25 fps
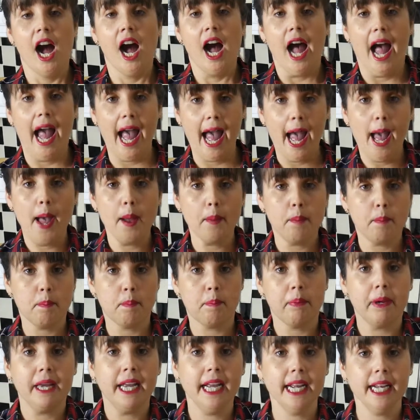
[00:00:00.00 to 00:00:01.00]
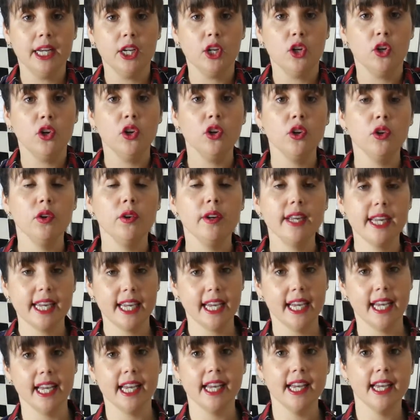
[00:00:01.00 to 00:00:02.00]
Happy New
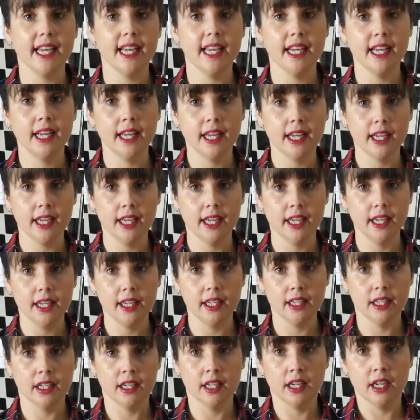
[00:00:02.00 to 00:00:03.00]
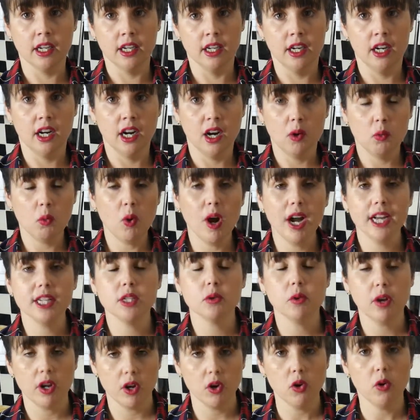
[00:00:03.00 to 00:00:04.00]
Year! Why
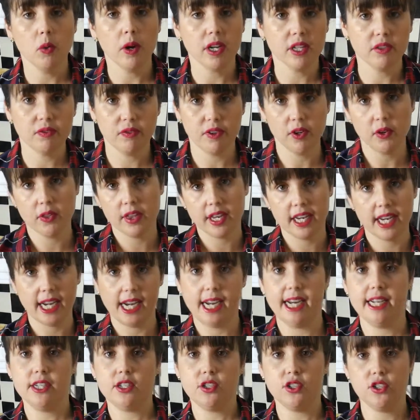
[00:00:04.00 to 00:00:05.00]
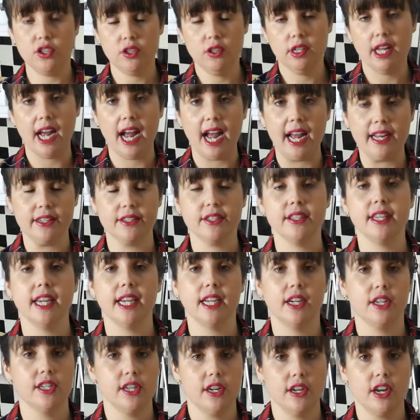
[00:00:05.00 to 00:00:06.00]
do I always feel the need to do that and
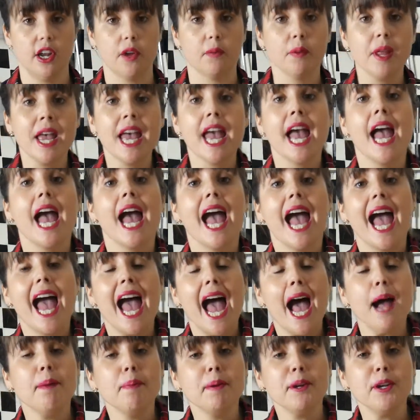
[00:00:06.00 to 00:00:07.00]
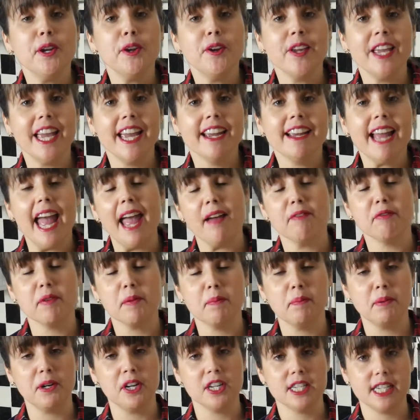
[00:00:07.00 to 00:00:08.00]
sing? I don't know. Happy New Year,
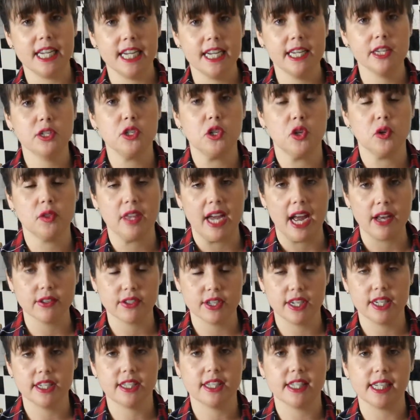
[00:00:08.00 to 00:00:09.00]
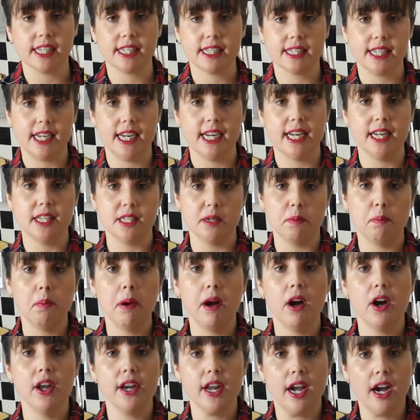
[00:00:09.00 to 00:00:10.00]
everybody! 2016 is
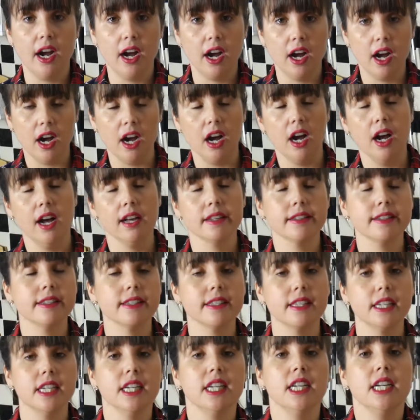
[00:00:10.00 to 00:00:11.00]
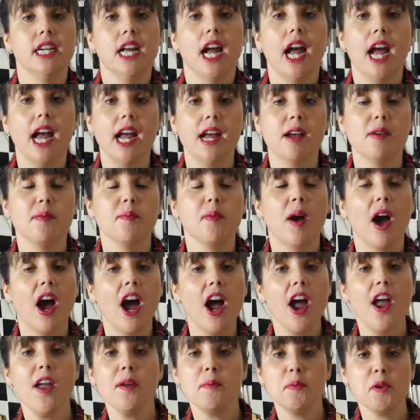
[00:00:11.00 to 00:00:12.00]
upon us.
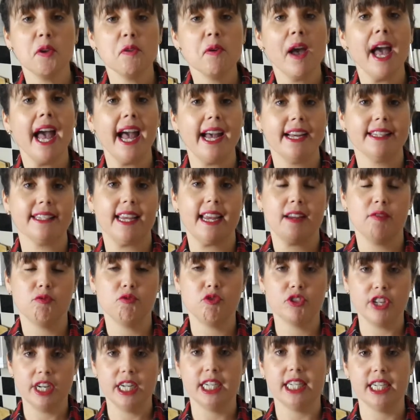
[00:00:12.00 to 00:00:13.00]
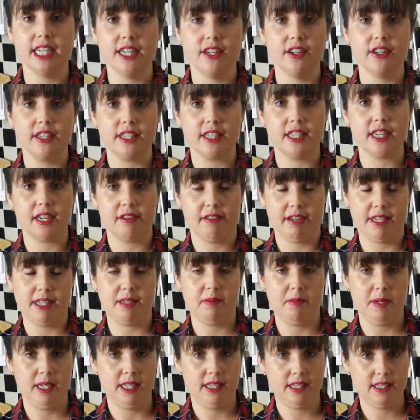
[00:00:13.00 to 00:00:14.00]
I hope you had a really nice
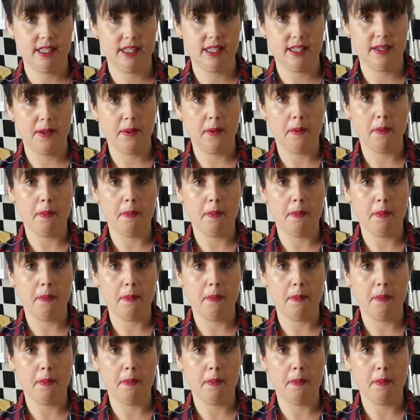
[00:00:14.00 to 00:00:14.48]
Christmas.